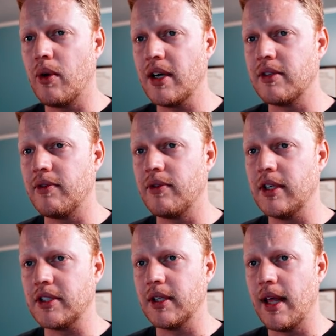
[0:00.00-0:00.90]

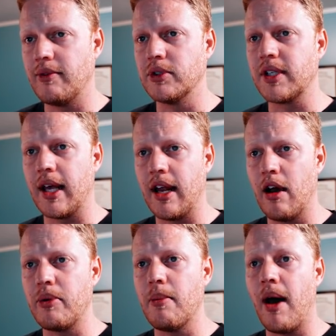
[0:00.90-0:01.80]
aggressiveness levels can
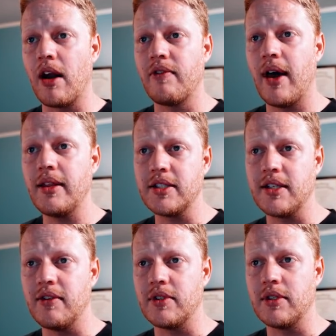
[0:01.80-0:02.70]
help you modify the
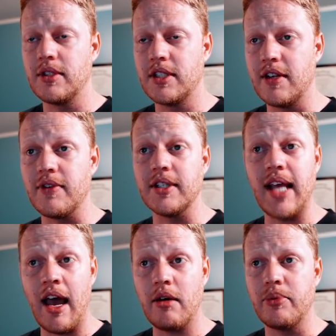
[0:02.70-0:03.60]

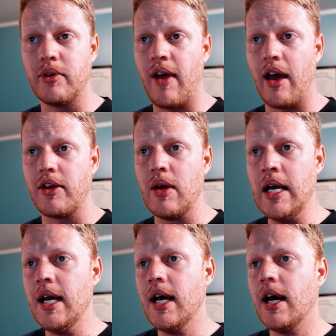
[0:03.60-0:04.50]
stiffness output value.
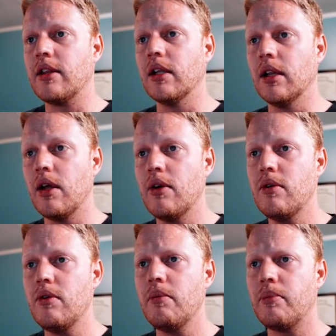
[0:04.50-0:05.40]
The
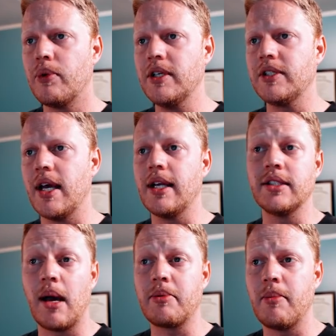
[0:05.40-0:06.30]
low preset
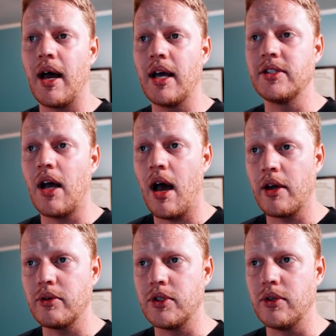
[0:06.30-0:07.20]
is optimized
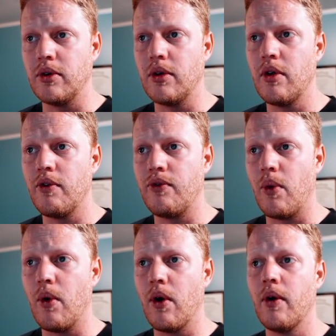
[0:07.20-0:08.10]
auto-tune
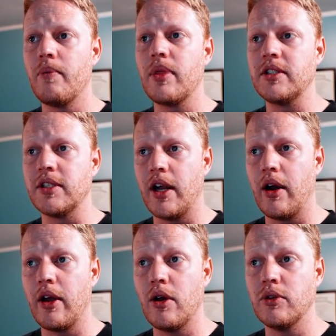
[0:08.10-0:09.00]
for
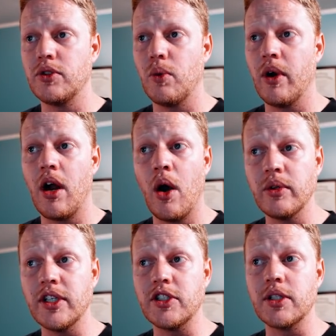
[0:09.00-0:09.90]
scenarios where
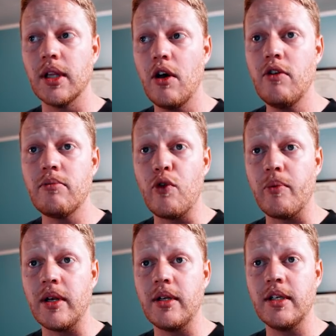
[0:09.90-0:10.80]
only slow
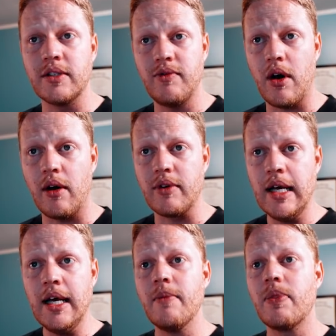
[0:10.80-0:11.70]
movement is involved.
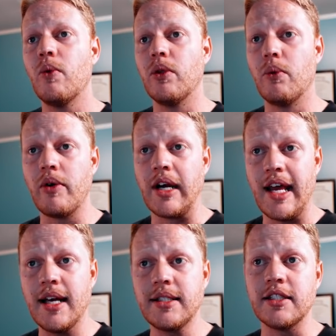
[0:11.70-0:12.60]
When the
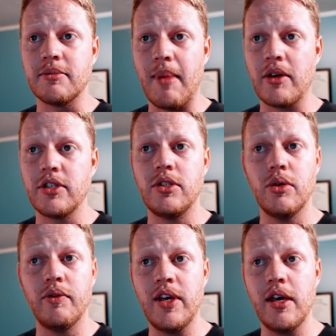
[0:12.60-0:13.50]
Ronin-S is mounted
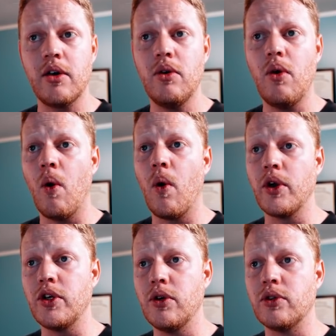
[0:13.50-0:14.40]
to a vehicle
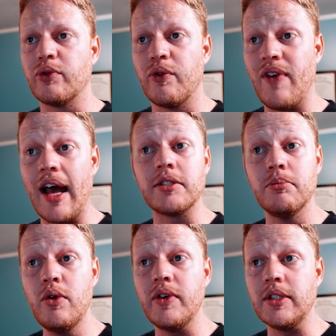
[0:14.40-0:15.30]
or used for
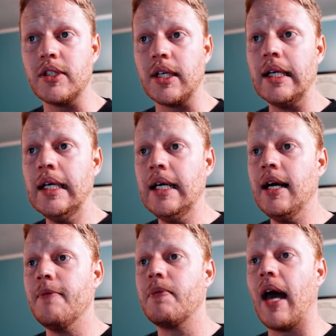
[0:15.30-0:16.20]
fast-moving scene,
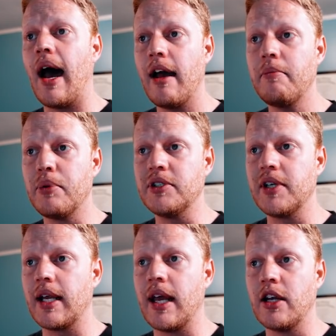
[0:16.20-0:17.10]
the high
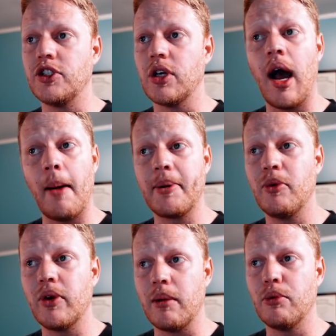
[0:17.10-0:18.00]
preset can ensure
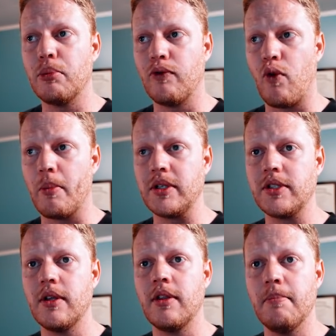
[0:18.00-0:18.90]
optimal gimbal
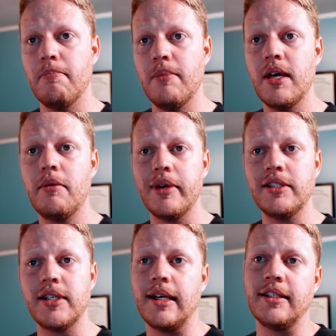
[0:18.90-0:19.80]
performance. The mid
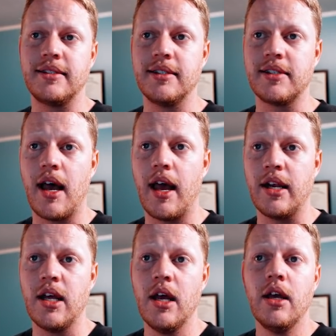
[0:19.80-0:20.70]
preset is
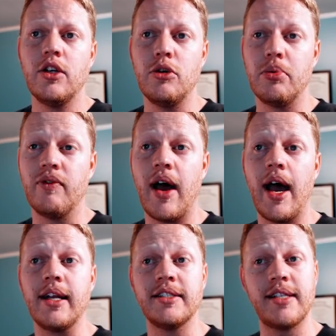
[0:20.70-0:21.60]
designed to
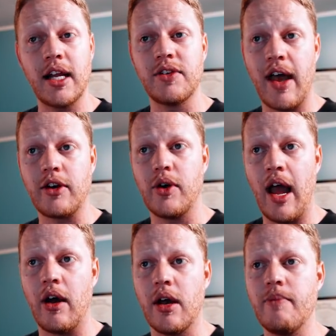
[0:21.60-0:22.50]
provide a
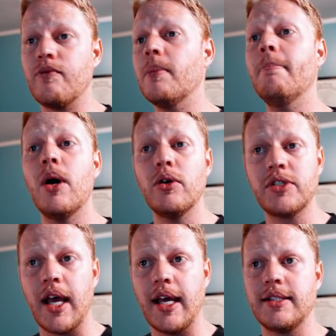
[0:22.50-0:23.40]
satisfactory outcome for
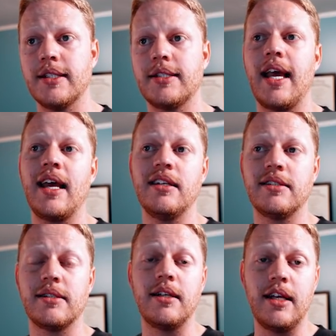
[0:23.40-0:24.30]
most cases and
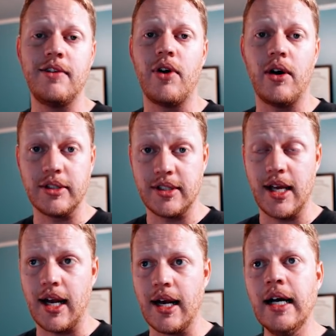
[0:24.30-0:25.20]
is the default
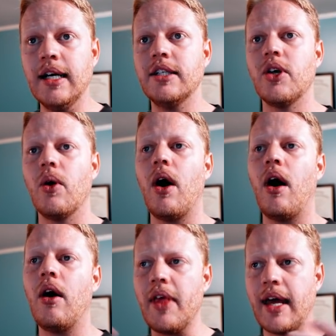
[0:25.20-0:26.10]
setting. So
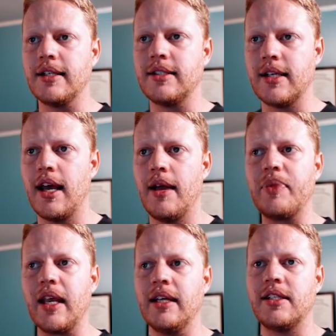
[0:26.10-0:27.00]
all that to
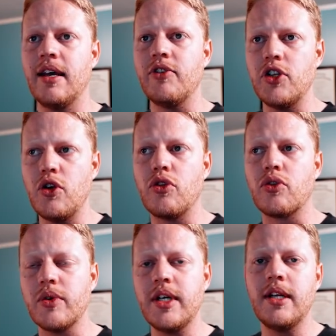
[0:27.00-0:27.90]
say, it's giving you
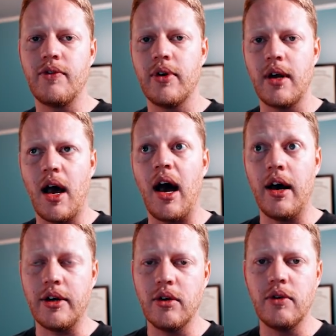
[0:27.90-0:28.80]
3 different
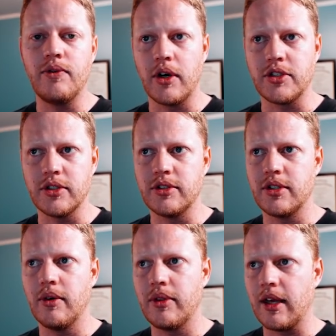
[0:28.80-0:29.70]
auto functions.
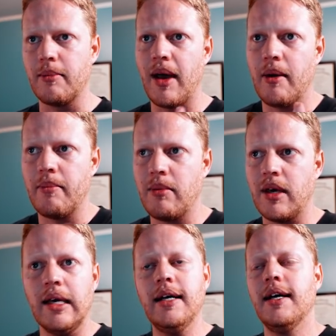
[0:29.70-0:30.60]
So think about
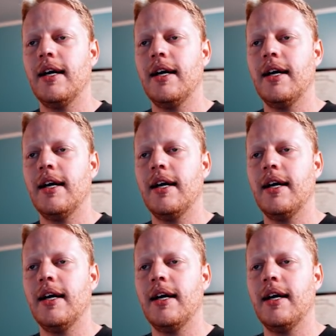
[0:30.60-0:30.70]
maybe